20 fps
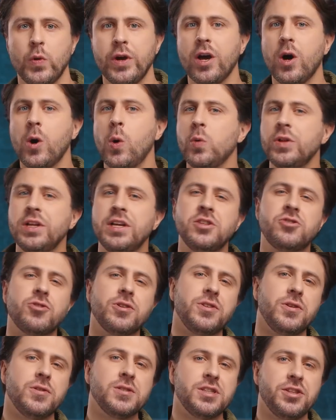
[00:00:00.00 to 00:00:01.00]
We only
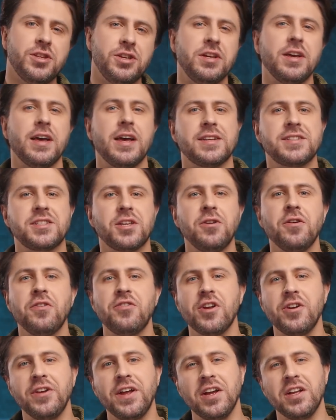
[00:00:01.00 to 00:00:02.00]
introduced the
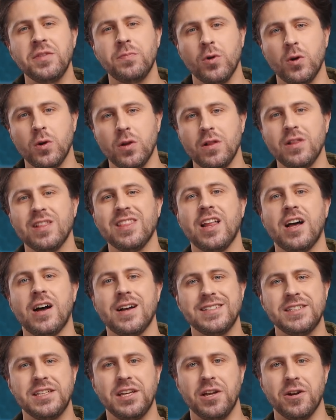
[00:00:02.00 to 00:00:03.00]
XQ38 model
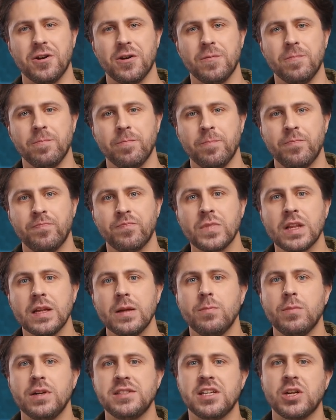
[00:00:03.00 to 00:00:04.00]
last year,
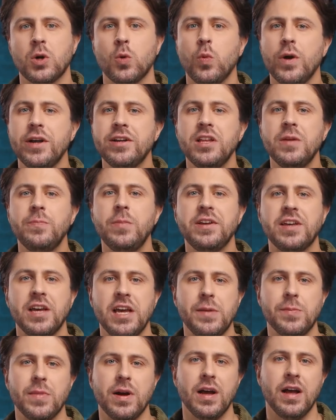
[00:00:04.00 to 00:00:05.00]
but it quickly
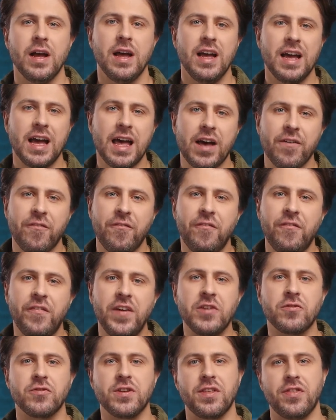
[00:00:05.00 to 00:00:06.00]
became a
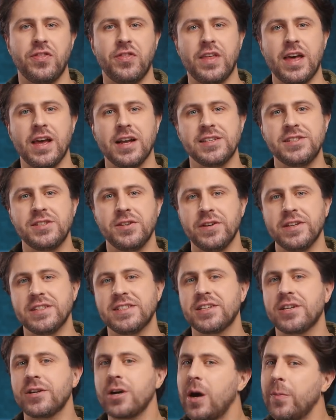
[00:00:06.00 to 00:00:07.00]
favorite thanks to
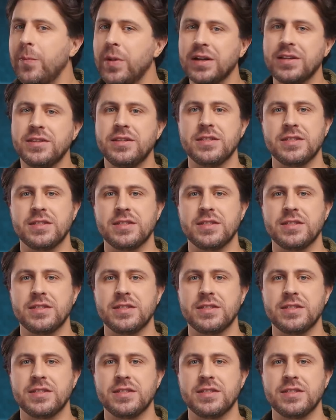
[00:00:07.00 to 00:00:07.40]
its compact